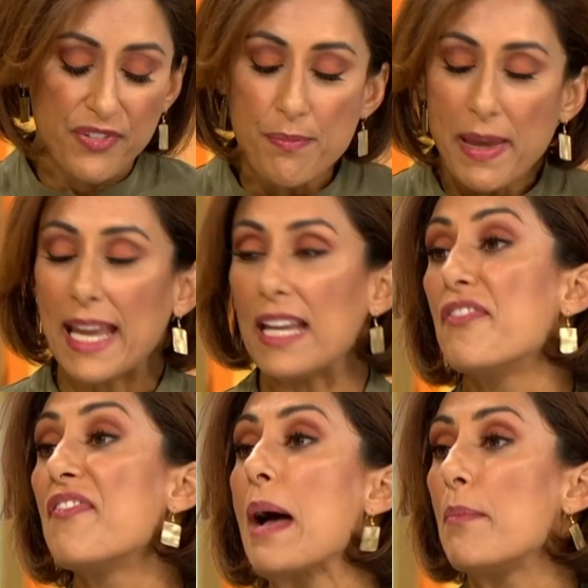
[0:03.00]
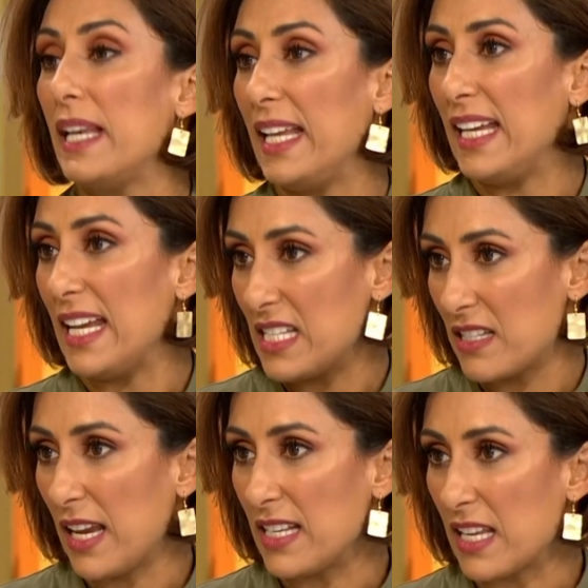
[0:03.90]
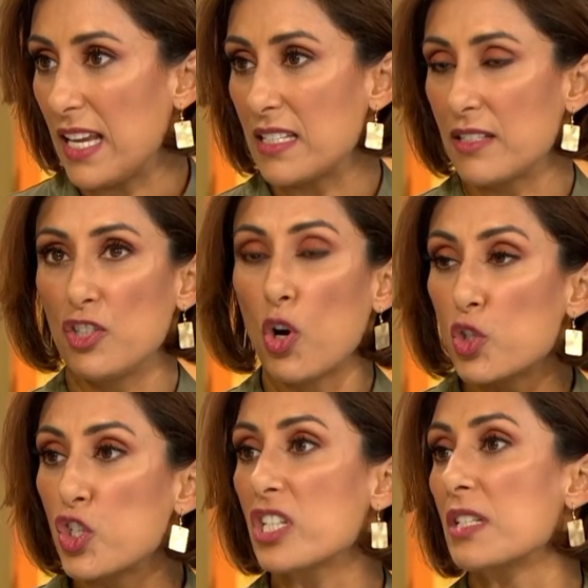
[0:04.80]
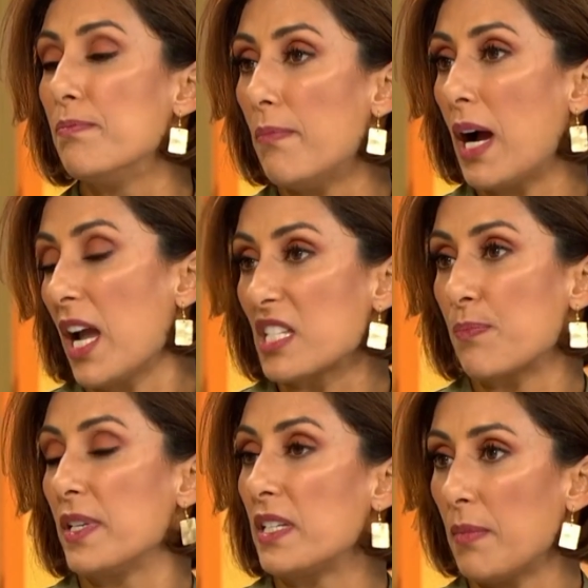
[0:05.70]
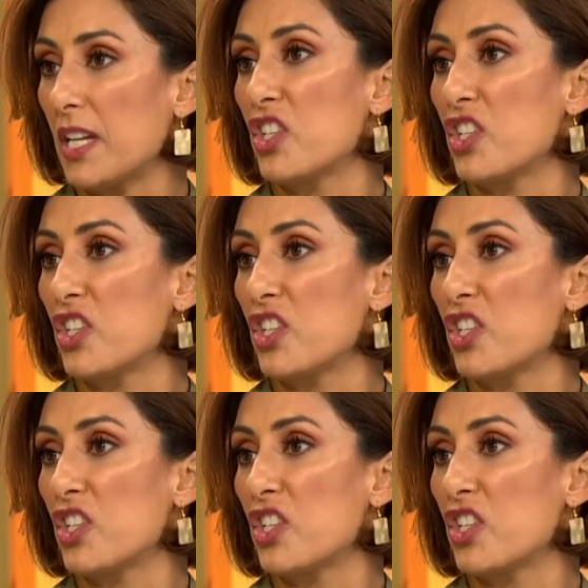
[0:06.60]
For me, family is not just my husband and my